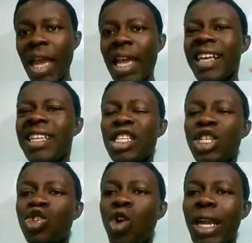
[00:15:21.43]
it
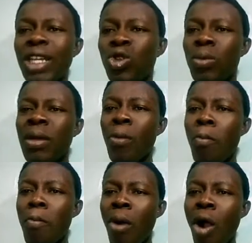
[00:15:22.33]
is going to be
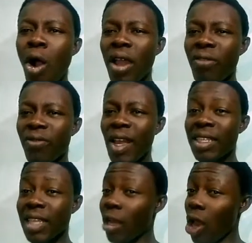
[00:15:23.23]
more
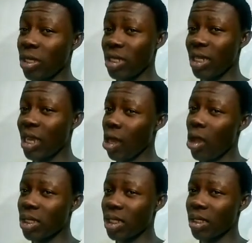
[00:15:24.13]
influenced, a lot
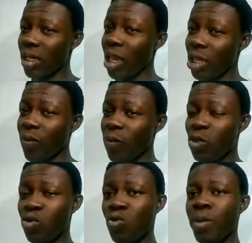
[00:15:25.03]
of it
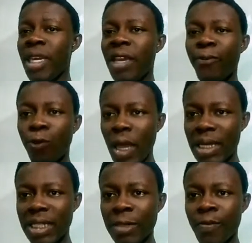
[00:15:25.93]
will be
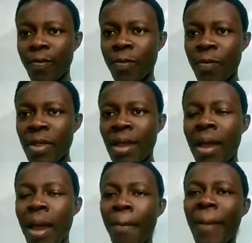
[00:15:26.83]
influenced
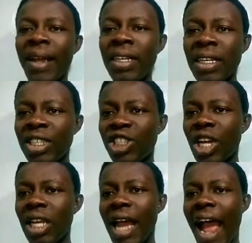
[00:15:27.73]
by the
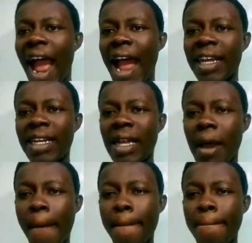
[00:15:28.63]
decision and
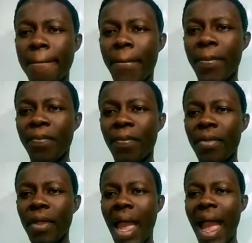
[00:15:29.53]

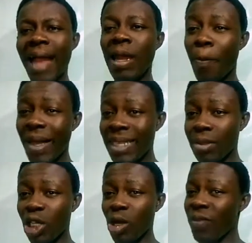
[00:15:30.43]
the
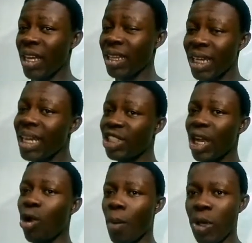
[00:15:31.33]
perception of the
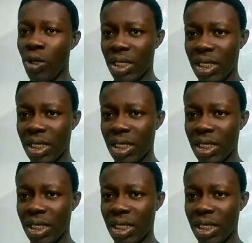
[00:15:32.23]
international community.